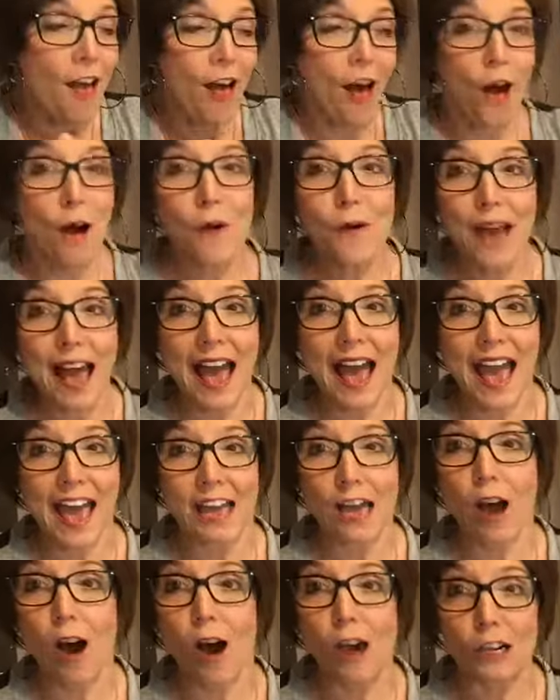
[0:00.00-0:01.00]
Okay,
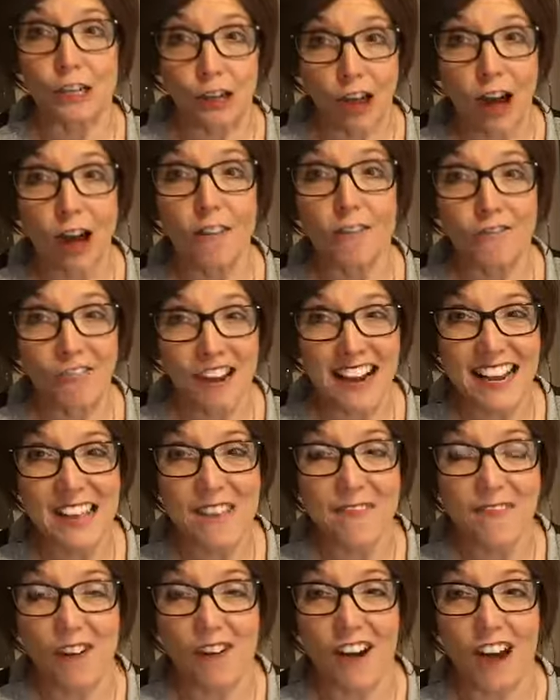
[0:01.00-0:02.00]
are y'all ready
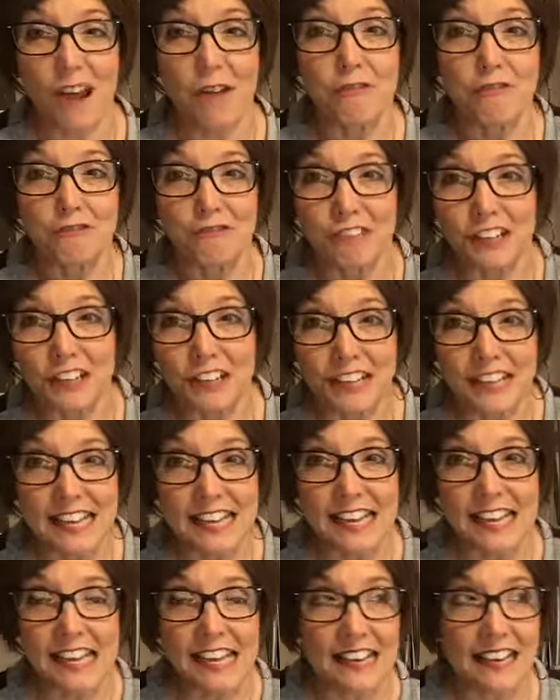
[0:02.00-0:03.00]
for a
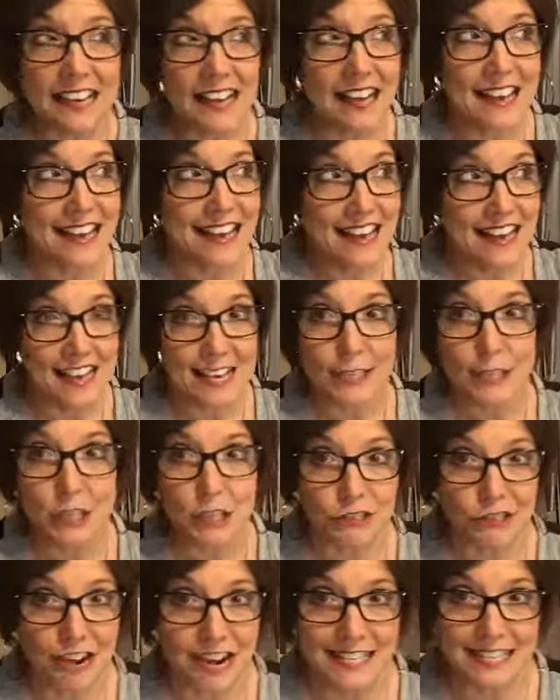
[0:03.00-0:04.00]
really
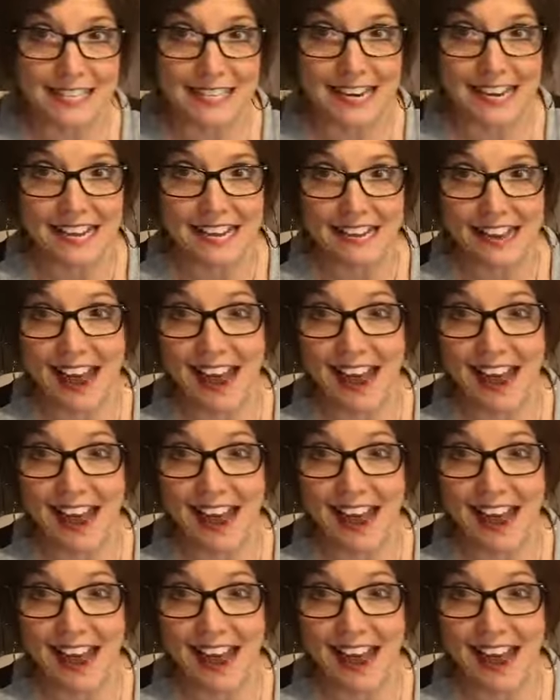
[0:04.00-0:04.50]
interesting,